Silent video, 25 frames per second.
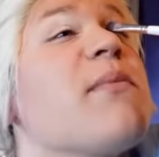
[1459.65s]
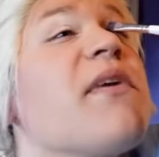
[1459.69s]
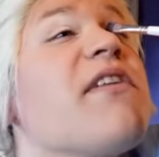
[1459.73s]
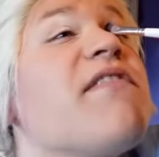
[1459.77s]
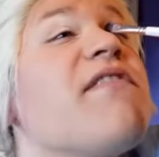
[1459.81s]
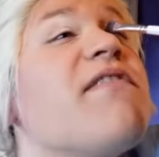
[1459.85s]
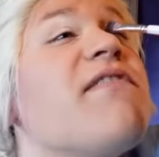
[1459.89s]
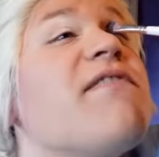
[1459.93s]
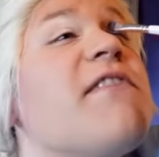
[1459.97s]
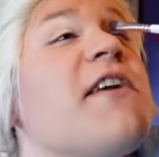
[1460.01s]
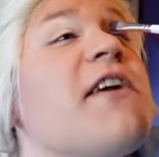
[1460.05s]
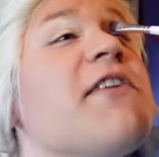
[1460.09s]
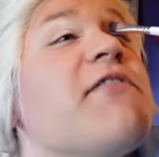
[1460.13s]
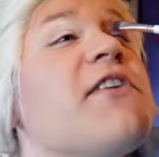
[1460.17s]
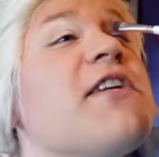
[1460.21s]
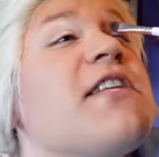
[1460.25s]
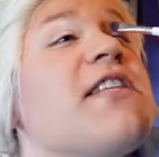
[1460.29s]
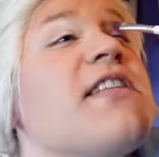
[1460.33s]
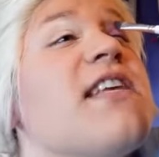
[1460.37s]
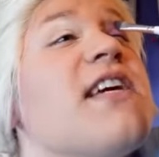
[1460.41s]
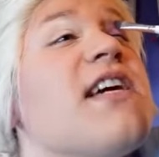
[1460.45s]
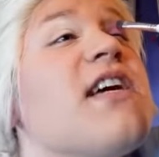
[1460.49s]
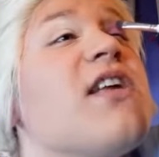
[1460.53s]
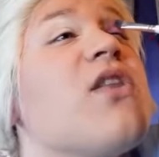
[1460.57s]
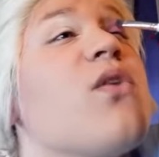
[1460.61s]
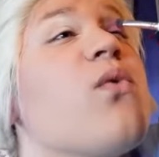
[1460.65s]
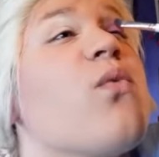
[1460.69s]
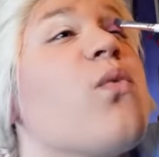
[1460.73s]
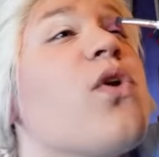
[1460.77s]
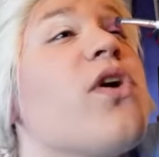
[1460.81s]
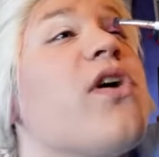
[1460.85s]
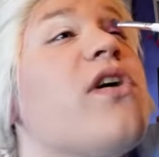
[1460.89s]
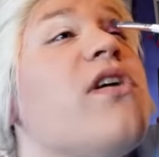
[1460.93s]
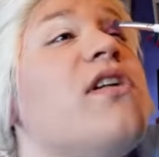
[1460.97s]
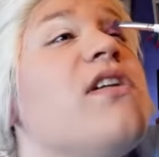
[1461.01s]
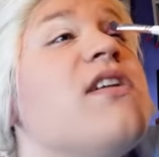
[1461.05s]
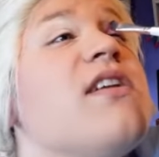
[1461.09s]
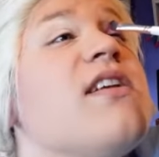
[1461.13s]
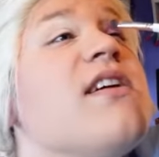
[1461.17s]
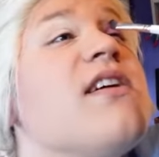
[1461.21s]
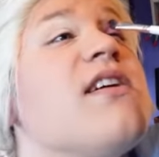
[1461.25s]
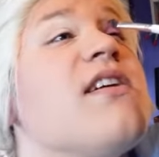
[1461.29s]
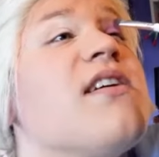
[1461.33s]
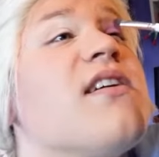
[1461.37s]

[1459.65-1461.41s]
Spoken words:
My favorite thing in the world.